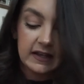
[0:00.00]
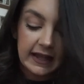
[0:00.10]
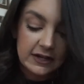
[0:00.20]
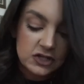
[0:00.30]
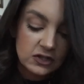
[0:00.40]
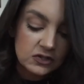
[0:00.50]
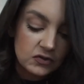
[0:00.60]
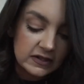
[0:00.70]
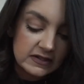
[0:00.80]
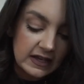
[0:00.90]
Collection.
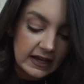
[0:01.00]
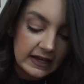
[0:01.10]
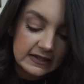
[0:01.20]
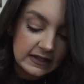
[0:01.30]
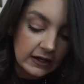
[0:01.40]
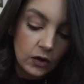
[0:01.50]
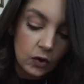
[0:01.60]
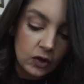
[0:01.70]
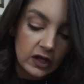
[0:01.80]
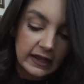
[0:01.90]
So this is like a
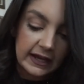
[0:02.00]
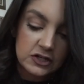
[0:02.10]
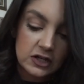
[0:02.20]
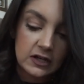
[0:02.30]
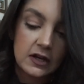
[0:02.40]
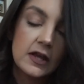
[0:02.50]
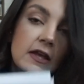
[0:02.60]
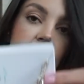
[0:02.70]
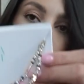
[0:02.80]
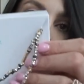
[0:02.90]
whole collection,
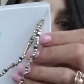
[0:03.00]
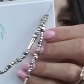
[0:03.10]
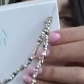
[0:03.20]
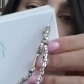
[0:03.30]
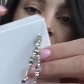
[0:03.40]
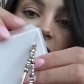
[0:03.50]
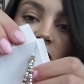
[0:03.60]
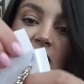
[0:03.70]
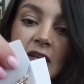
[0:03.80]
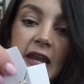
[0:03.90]
the Rhett
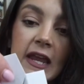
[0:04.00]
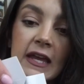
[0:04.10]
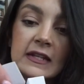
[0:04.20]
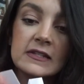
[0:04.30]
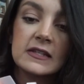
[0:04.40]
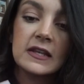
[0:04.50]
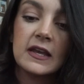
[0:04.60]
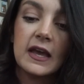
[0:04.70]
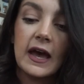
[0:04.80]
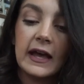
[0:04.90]
collection, and
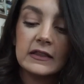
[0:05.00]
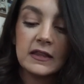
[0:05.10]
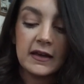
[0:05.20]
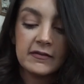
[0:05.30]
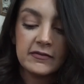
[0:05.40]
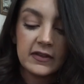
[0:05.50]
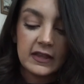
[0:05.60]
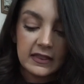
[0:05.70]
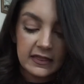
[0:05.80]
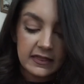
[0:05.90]
I love
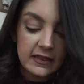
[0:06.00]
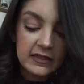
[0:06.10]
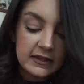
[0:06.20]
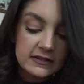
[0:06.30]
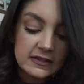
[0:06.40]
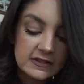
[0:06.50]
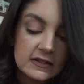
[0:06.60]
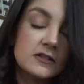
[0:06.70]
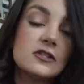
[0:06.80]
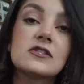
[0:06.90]
this is
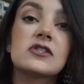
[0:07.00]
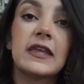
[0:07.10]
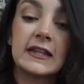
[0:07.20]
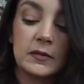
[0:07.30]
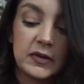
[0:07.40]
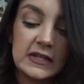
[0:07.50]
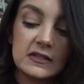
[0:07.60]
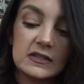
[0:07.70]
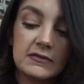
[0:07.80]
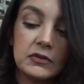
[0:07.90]
just like the
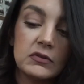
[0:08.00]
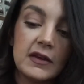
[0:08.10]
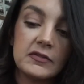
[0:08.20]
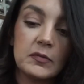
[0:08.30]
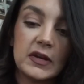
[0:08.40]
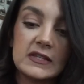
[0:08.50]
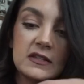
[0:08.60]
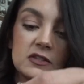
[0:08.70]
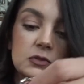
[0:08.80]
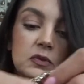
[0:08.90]
bracelets. If you love the
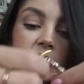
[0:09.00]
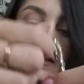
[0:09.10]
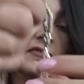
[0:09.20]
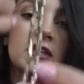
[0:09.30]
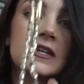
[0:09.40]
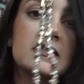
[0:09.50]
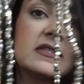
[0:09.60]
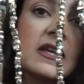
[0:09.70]
bracelets, you will love this.